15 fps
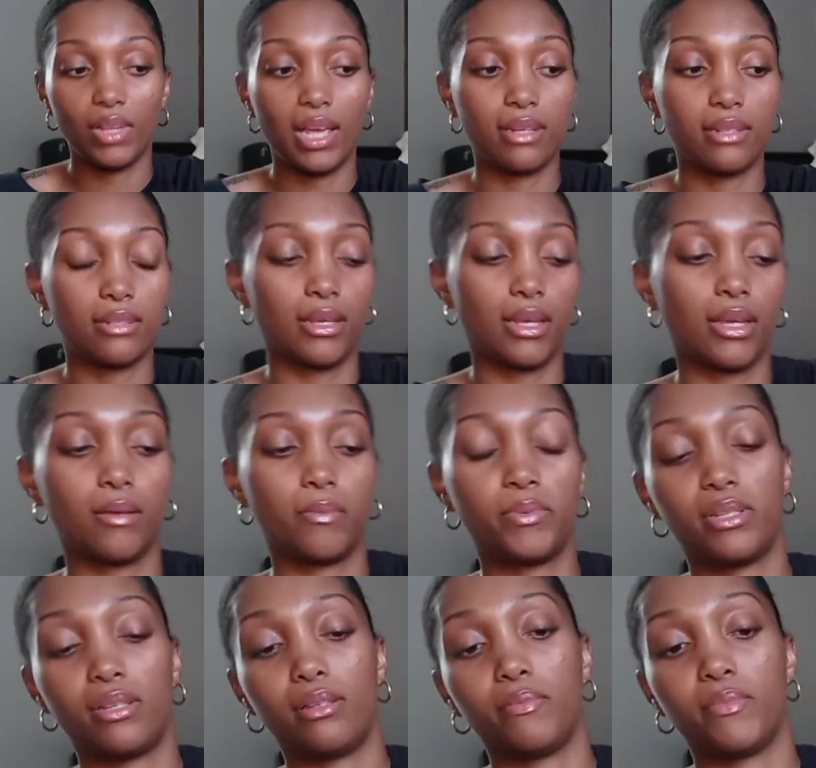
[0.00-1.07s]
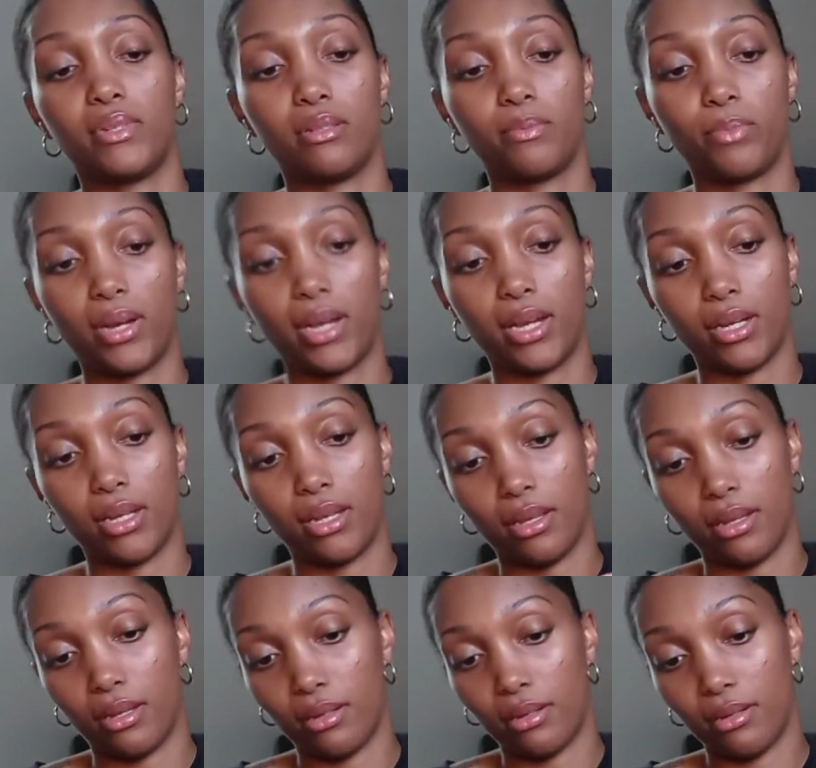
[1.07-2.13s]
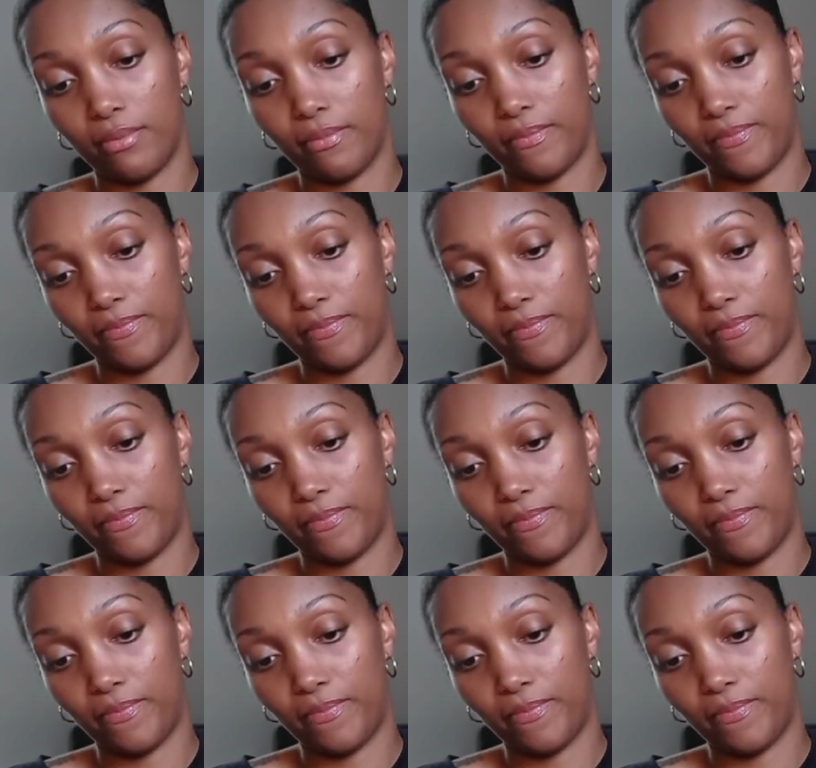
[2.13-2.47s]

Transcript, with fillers: Except, let me spray it again.